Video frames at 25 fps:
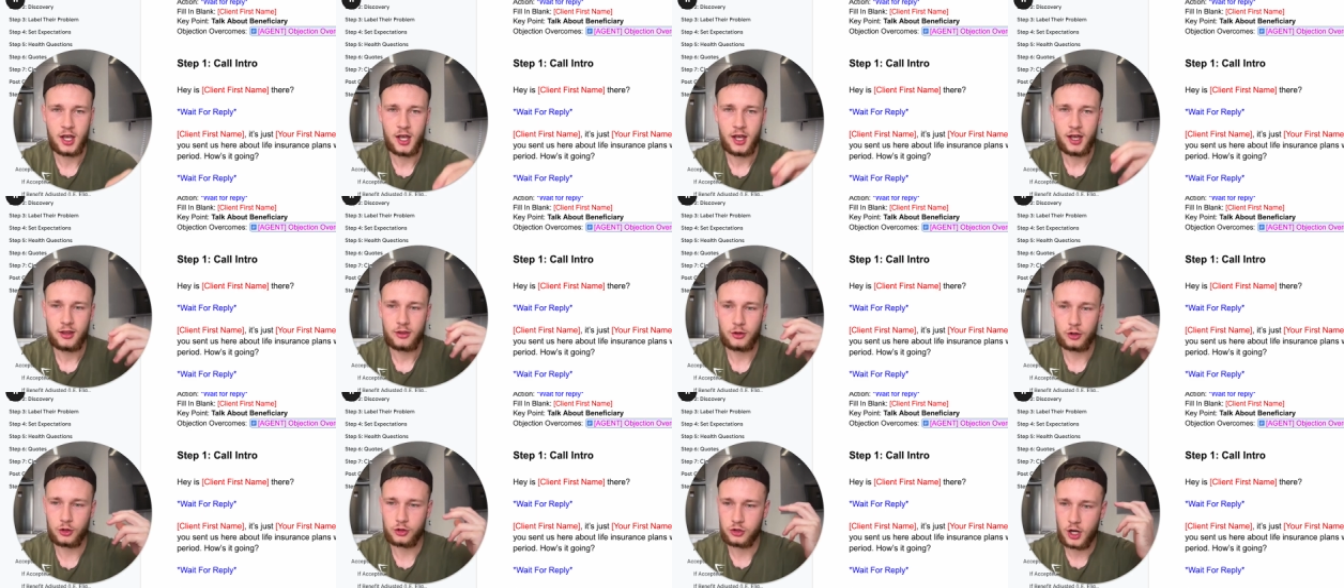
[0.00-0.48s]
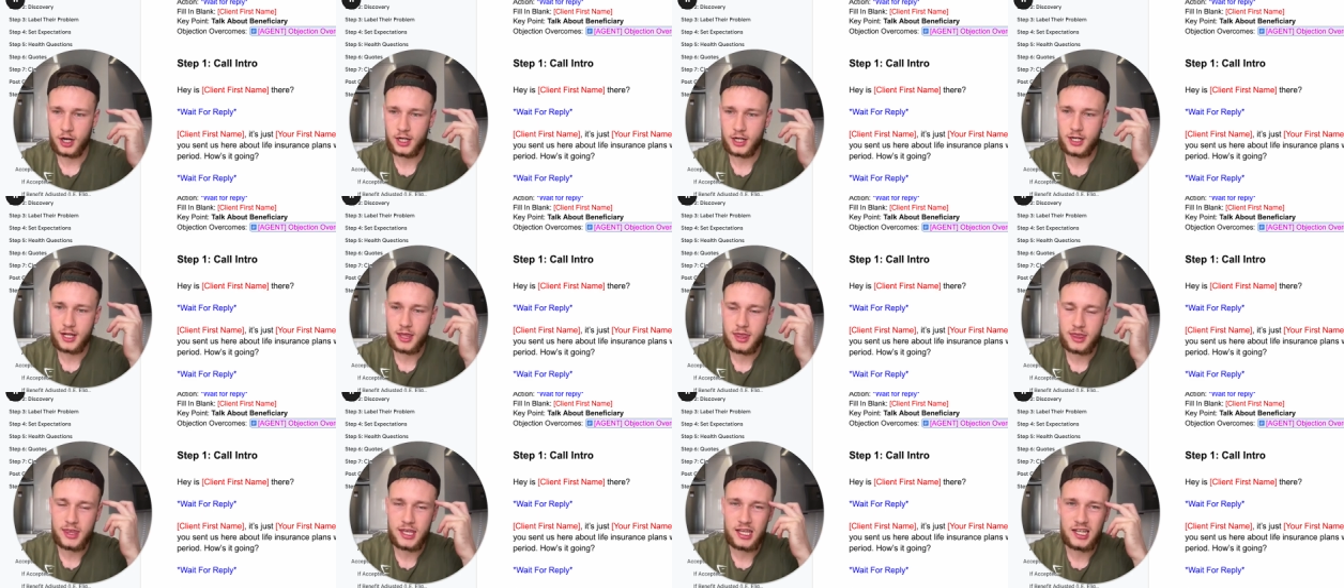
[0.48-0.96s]
they're trying
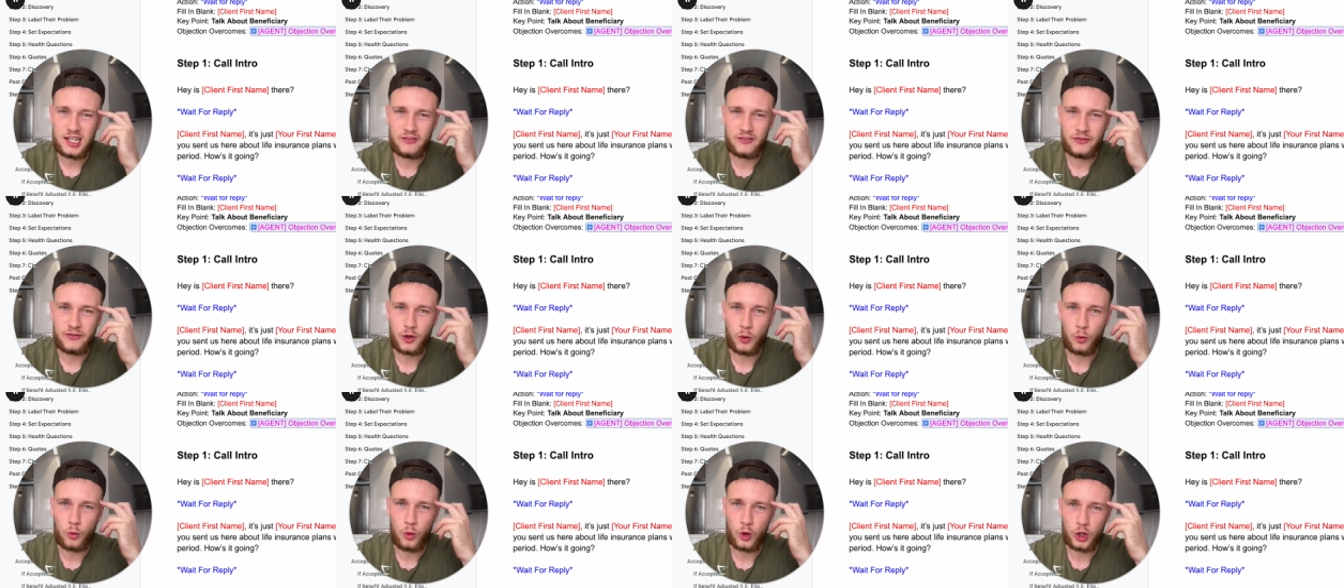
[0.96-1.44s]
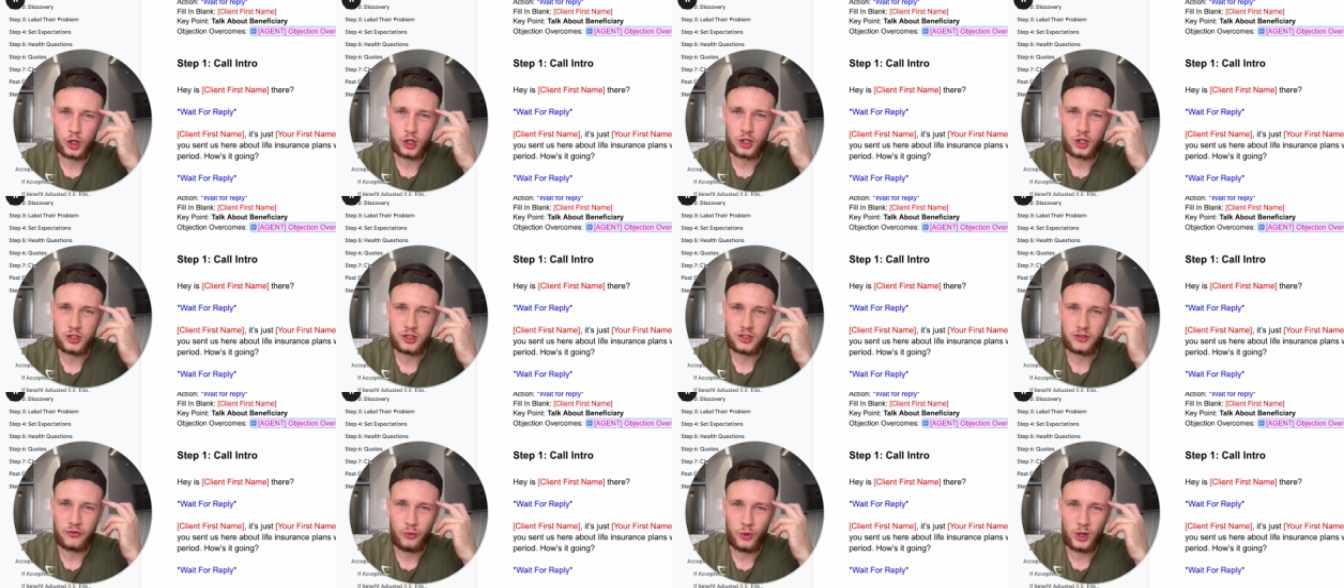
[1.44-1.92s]
to think of the
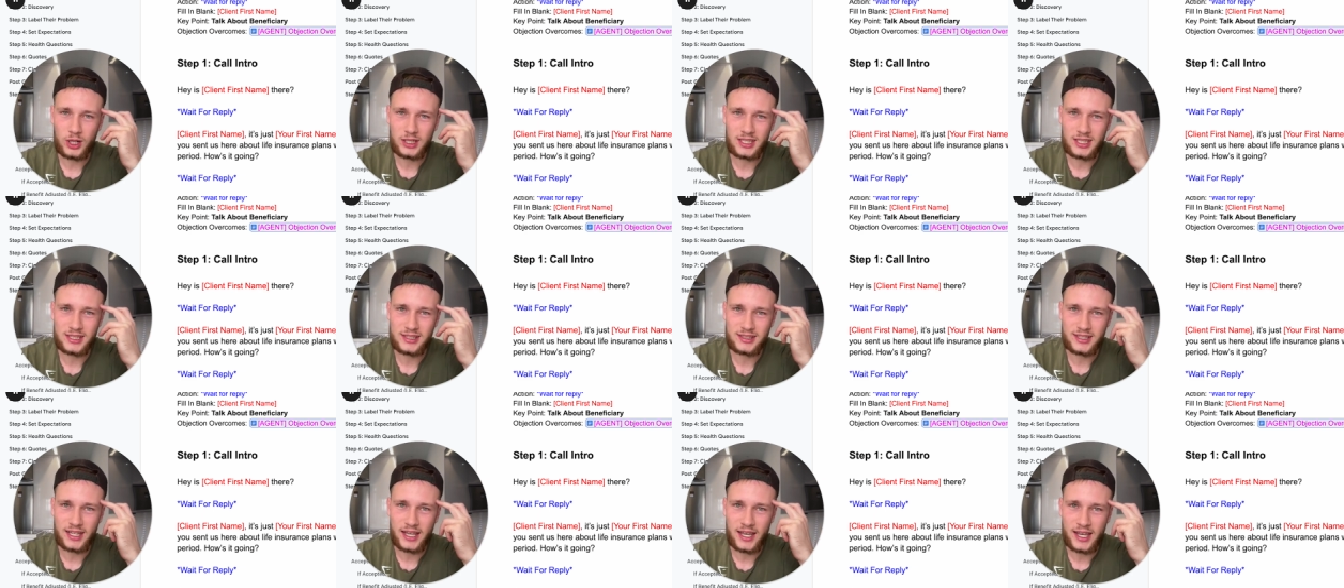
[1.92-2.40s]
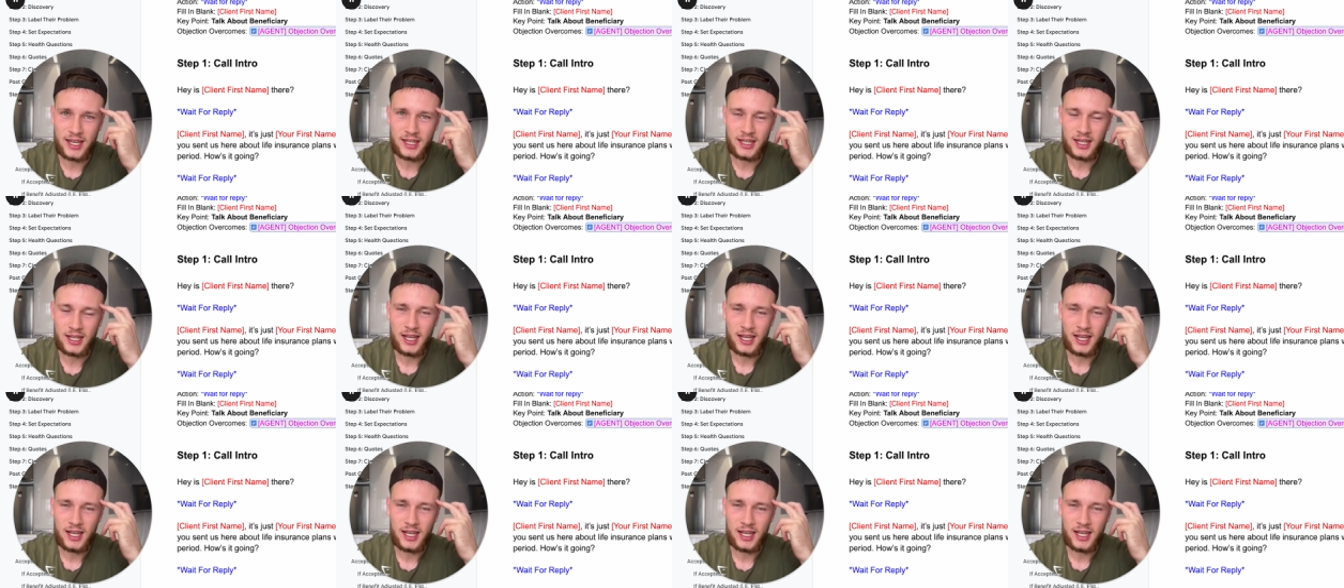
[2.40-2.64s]
words of what to say